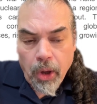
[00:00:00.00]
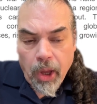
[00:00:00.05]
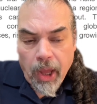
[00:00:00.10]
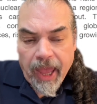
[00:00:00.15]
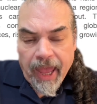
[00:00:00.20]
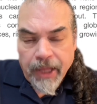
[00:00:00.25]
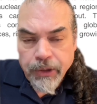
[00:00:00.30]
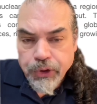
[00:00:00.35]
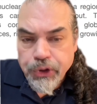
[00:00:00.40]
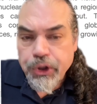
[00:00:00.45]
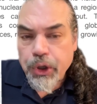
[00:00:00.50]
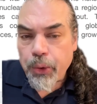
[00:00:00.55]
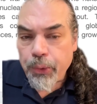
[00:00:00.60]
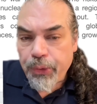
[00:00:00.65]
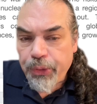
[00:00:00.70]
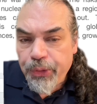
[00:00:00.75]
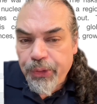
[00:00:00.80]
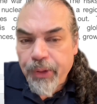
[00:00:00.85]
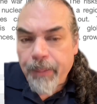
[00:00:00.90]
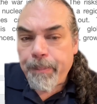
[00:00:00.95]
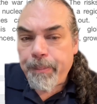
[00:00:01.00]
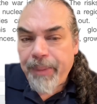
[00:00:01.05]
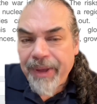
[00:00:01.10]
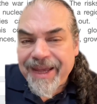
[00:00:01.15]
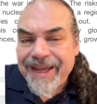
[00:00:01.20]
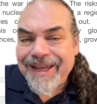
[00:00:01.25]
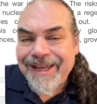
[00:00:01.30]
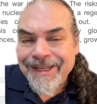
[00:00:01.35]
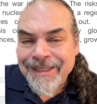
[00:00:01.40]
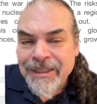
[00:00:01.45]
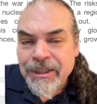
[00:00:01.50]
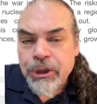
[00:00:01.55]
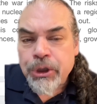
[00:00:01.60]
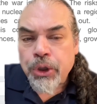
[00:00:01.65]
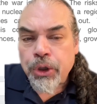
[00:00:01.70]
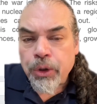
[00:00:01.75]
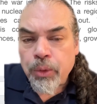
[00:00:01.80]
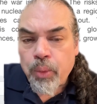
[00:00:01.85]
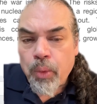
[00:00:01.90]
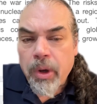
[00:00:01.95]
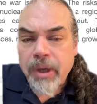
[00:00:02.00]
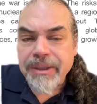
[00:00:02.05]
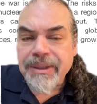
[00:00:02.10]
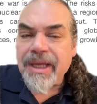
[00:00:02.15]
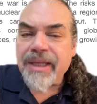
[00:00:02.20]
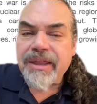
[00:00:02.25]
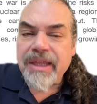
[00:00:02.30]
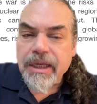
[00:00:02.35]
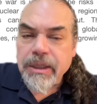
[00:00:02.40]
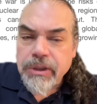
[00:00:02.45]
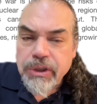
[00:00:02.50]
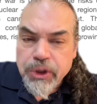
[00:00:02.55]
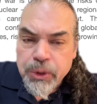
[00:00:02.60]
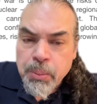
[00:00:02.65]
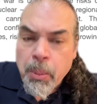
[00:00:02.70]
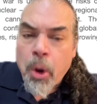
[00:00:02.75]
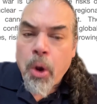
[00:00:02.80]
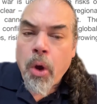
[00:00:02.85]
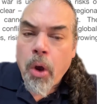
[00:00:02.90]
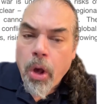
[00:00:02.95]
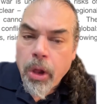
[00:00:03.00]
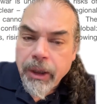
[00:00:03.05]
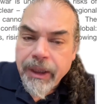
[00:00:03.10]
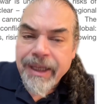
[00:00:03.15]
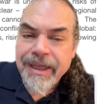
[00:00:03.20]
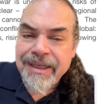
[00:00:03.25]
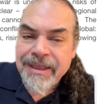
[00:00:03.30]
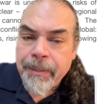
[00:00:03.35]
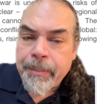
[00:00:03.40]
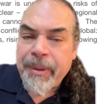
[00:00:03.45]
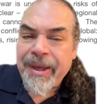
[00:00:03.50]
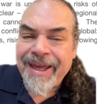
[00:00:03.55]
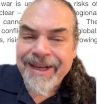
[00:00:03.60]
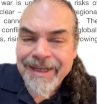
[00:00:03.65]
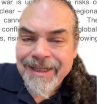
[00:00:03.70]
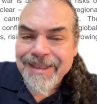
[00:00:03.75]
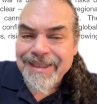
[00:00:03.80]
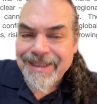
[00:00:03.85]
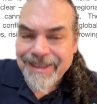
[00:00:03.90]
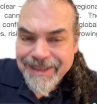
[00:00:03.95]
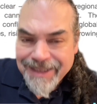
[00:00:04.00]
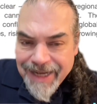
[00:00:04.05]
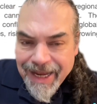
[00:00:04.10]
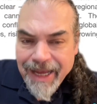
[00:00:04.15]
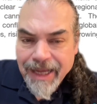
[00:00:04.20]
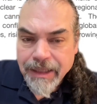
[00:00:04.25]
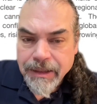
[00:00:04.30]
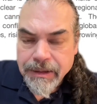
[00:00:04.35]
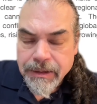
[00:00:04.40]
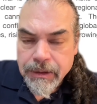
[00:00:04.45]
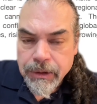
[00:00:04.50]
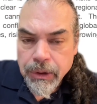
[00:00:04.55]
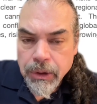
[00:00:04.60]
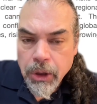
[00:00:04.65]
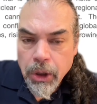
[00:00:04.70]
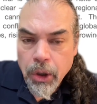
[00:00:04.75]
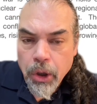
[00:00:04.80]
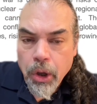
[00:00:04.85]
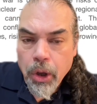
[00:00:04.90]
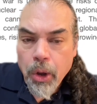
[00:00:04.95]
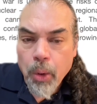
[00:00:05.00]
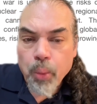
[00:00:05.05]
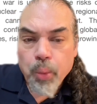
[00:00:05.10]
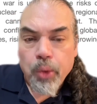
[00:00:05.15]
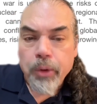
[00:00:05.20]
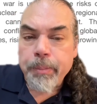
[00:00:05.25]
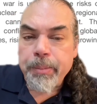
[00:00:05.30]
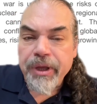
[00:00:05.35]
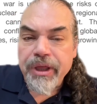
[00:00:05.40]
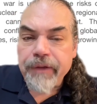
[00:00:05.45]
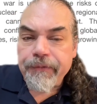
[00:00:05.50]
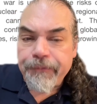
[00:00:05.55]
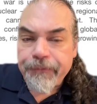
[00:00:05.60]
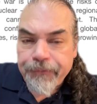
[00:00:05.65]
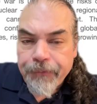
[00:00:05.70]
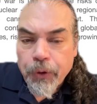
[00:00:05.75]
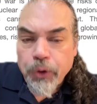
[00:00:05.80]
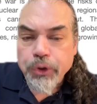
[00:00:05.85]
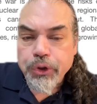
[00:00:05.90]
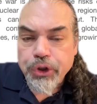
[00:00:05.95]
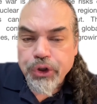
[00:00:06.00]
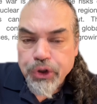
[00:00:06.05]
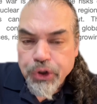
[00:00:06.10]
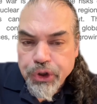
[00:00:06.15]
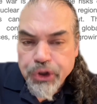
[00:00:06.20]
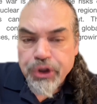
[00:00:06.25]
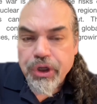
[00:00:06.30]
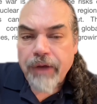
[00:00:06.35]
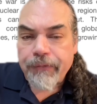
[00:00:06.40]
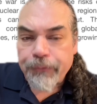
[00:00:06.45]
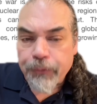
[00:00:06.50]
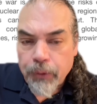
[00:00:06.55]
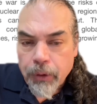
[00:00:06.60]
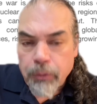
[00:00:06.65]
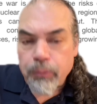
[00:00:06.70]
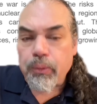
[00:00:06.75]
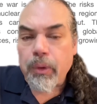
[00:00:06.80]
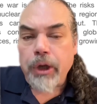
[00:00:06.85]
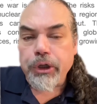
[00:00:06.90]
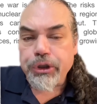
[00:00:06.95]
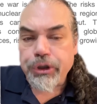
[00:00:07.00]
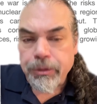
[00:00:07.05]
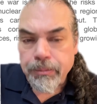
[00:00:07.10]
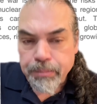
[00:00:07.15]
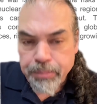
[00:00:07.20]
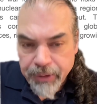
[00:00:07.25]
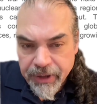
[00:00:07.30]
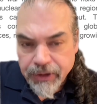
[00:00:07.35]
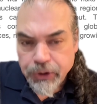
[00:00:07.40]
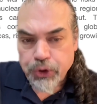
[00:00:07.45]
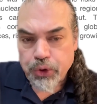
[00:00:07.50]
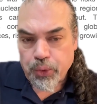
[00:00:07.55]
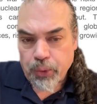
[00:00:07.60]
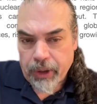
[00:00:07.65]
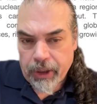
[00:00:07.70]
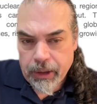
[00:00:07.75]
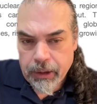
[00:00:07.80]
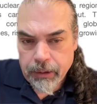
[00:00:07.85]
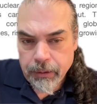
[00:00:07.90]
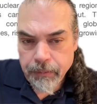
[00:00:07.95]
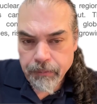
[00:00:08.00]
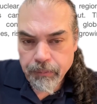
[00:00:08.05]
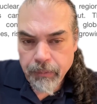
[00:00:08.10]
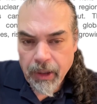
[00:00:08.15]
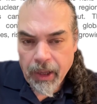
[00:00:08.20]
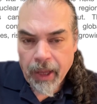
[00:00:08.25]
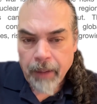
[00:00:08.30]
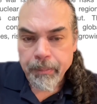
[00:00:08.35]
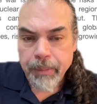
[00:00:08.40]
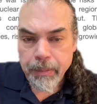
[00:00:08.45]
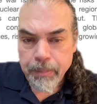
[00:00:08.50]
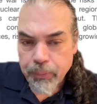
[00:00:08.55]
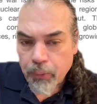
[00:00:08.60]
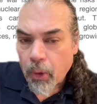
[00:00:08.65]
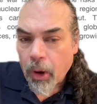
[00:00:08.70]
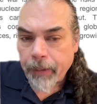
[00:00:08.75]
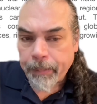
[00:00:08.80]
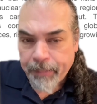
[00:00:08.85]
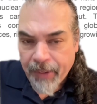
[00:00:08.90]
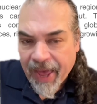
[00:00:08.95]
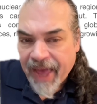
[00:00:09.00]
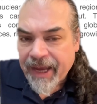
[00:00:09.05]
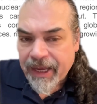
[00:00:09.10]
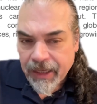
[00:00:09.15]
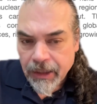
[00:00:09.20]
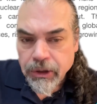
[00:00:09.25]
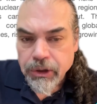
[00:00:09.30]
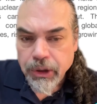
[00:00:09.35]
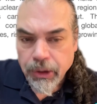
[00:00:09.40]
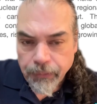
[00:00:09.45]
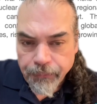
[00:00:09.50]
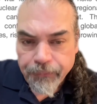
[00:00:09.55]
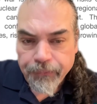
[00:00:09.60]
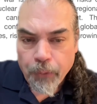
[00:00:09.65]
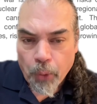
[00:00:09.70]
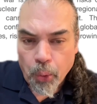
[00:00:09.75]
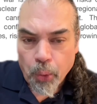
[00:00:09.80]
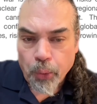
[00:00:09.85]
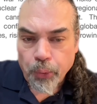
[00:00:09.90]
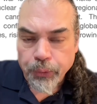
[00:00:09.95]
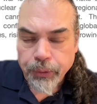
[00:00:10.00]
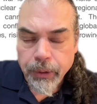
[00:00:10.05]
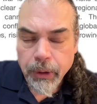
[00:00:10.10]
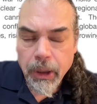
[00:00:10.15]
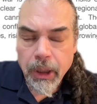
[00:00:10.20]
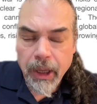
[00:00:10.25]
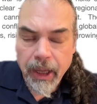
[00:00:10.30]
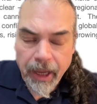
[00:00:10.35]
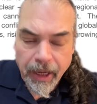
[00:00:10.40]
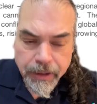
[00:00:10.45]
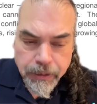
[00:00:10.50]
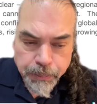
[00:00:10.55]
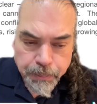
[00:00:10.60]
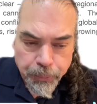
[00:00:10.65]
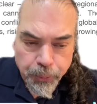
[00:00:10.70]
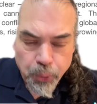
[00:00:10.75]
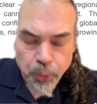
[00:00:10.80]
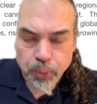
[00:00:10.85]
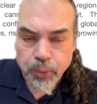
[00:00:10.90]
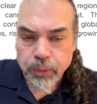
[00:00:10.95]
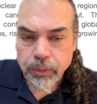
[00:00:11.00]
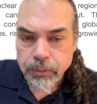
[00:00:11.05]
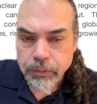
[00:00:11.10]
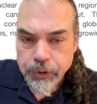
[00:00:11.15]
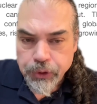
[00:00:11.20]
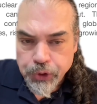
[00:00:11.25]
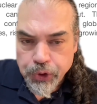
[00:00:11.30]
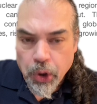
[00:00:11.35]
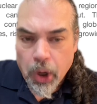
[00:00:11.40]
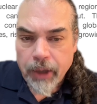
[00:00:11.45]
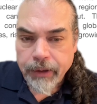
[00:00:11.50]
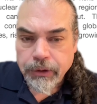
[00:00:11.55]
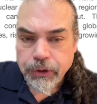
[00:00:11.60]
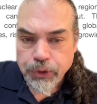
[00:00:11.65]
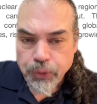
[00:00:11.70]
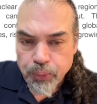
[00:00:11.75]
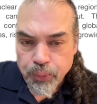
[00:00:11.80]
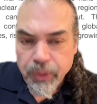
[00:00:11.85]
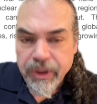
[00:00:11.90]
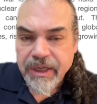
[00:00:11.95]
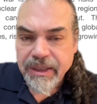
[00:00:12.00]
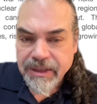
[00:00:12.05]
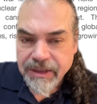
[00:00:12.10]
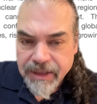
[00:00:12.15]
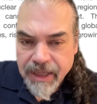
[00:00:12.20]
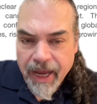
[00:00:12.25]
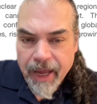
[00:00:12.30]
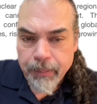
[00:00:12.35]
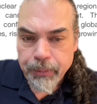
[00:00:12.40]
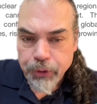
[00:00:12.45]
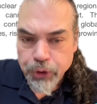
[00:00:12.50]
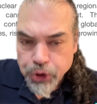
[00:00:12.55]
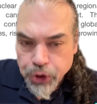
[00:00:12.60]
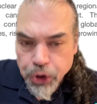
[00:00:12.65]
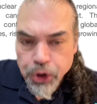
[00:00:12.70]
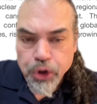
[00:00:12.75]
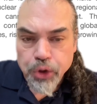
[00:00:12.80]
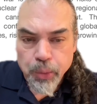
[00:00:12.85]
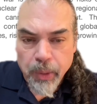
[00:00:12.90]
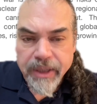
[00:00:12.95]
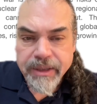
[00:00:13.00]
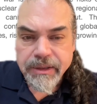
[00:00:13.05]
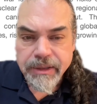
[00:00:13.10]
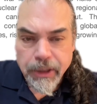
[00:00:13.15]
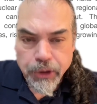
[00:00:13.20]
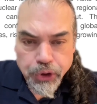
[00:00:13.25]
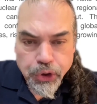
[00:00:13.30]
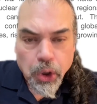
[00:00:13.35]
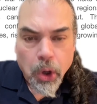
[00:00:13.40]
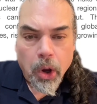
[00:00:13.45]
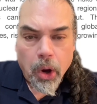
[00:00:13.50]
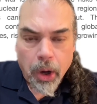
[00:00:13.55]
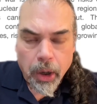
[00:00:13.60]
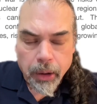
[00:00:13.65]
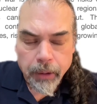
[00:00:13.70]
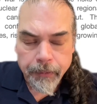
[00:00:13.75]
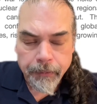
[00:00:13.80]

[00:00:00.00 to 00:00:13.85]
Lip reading: And so the big concern was that these small independent states would be the first to suffer a Russian blitzkrieg and be brought back into the fold as Putin sought to reestablish the USSR.